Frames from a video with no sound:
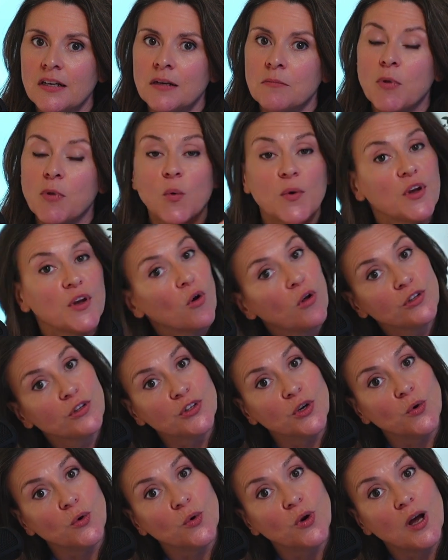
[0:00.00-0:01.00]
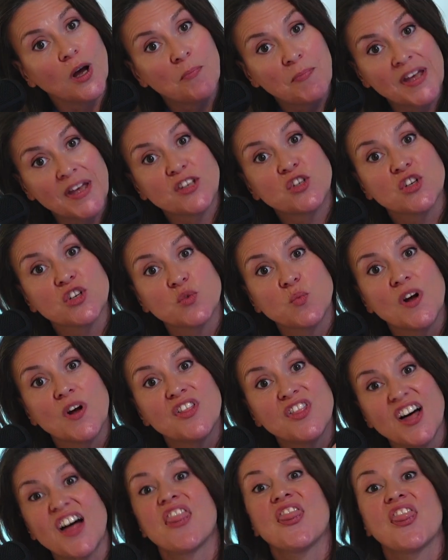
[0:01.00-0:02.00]
but we all know a picture's
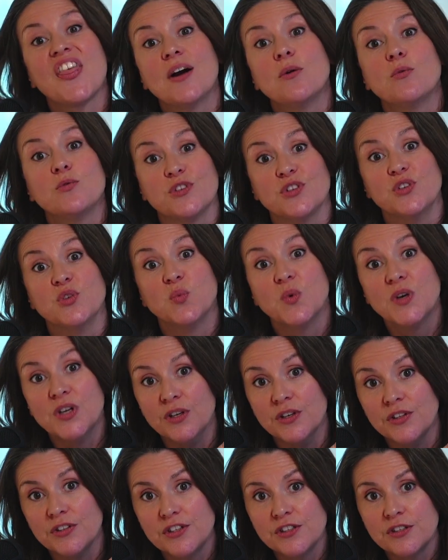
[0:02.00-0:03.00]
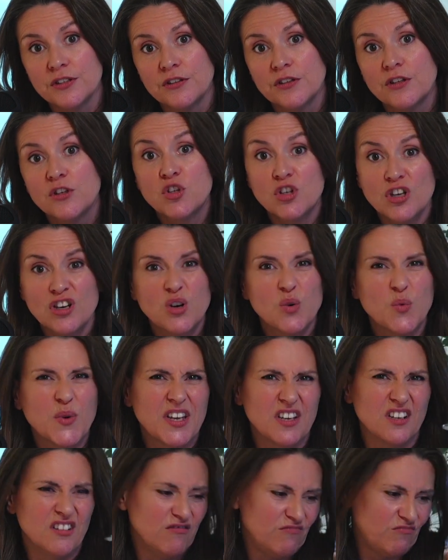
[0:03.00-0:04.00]
worth 1,000 words. Sure, we
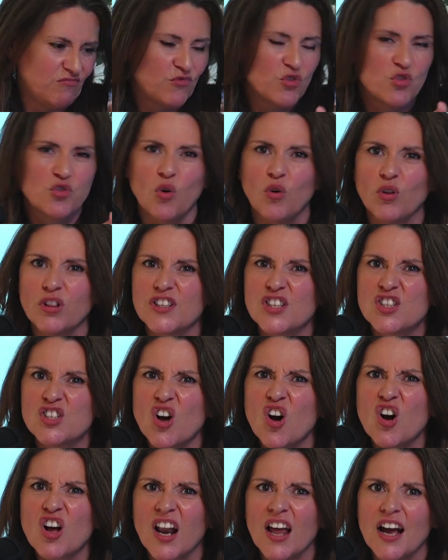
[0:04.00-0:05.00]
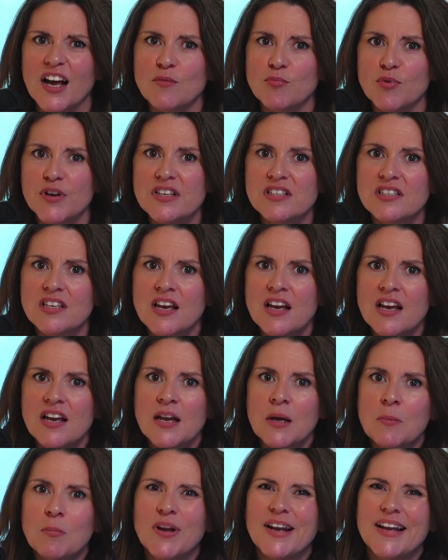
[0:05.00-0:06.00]
could trawl the stock libraries,
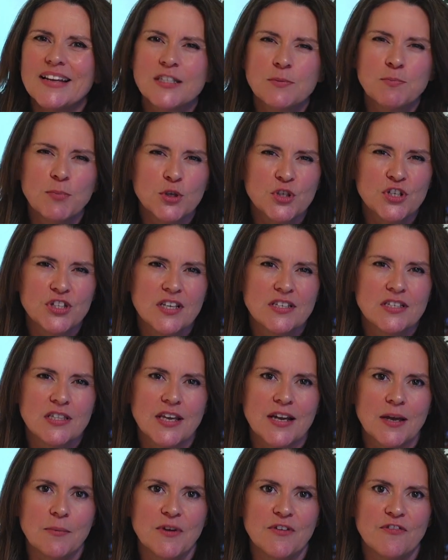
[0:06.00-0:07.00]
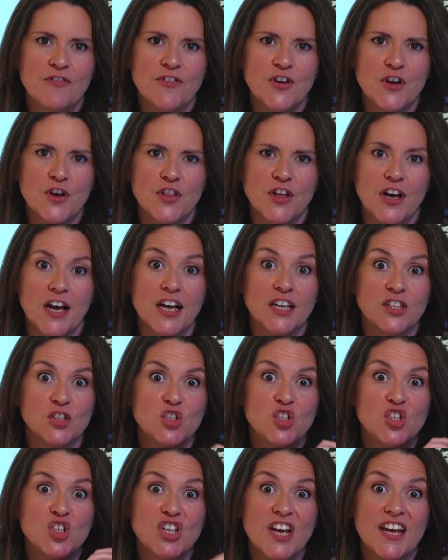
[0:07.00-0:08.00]
but let's push this thing a bit further and
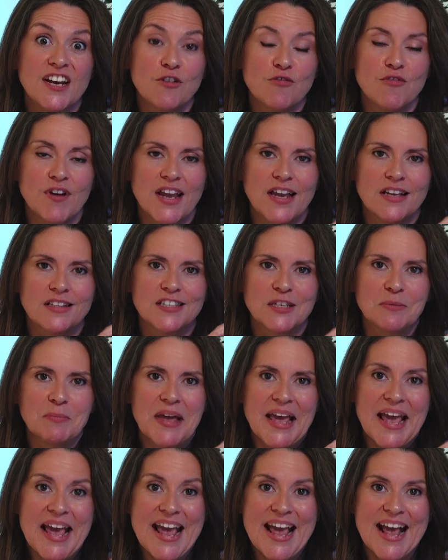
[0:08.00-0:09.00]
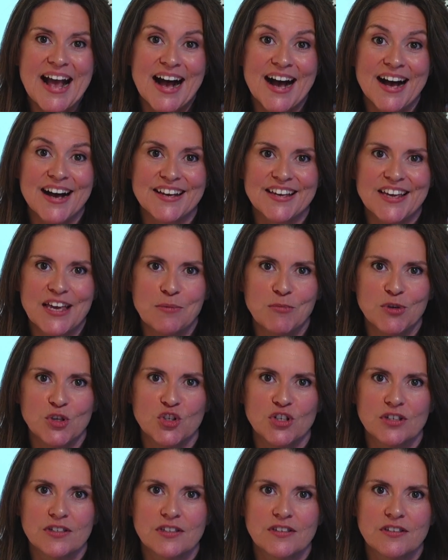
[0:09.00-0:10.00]
generate some AI
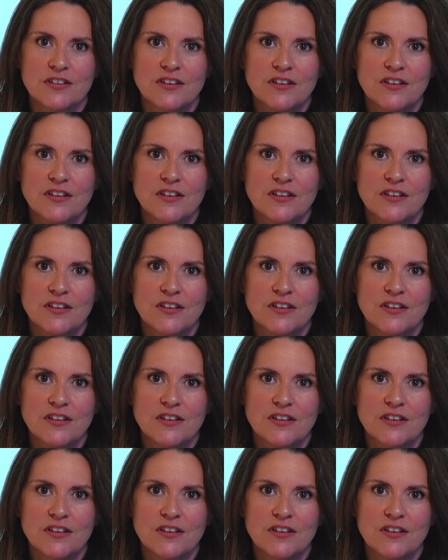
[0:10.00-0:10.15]
images.